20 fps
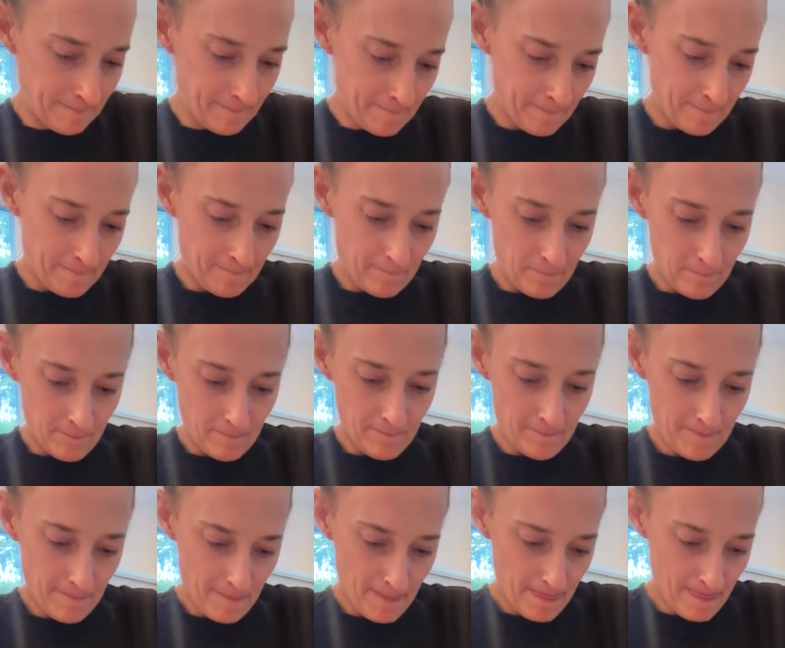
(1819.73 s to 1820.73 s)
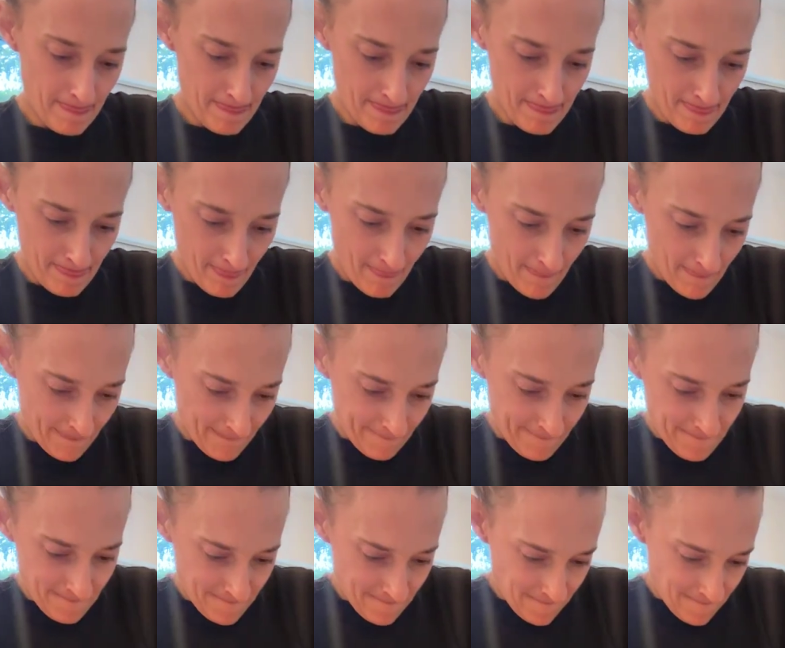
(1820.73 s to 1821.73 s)
against it, and now
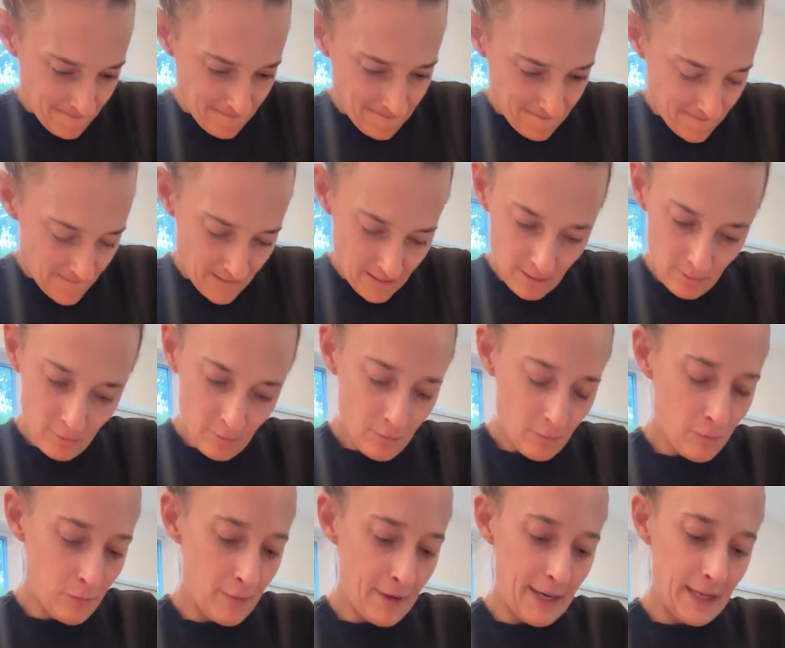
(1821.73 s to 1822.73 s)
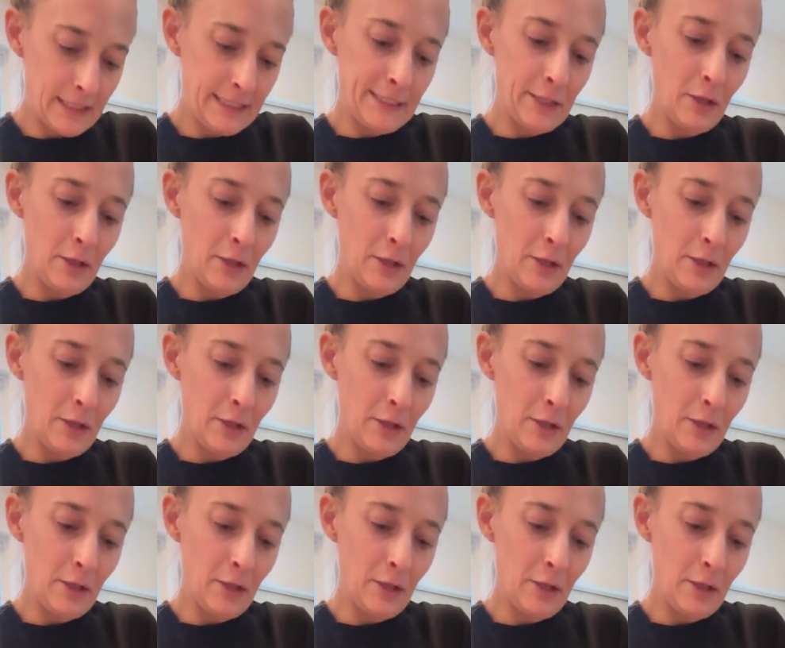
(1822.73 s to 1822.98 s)
he's like you.